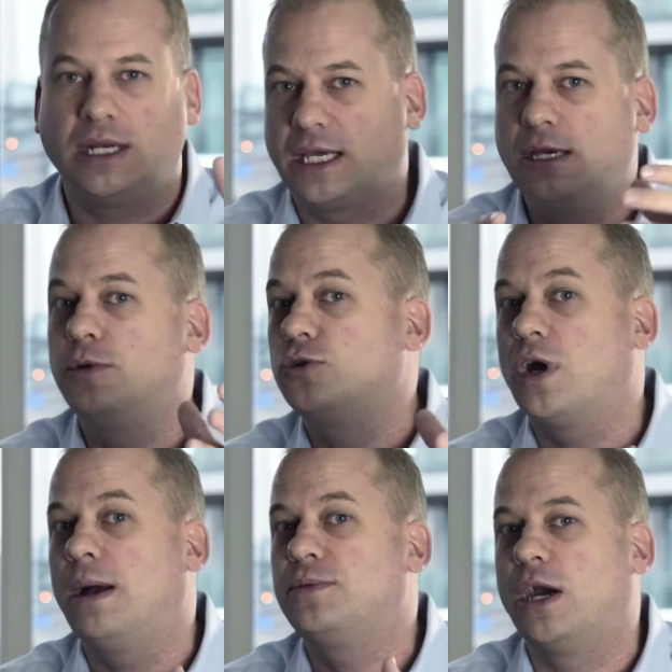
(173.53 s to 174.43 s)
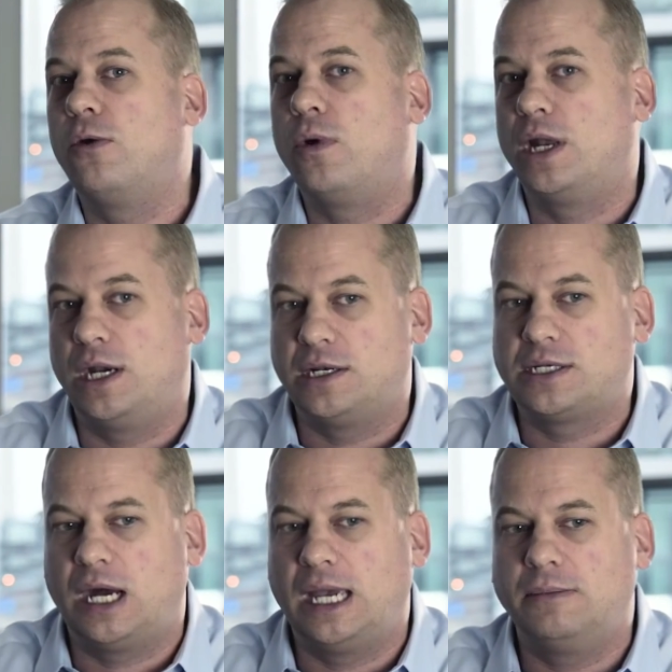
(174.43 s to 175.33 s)
and the kibble drops out one at a
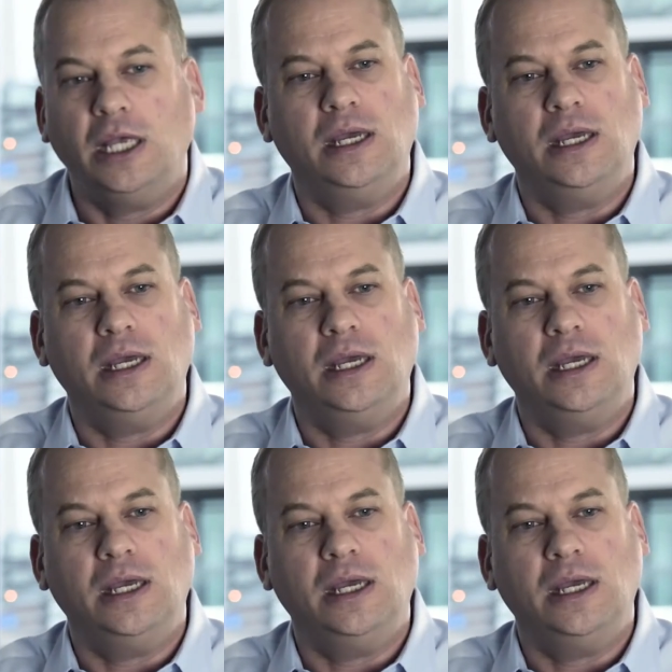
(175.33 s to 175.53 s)
time.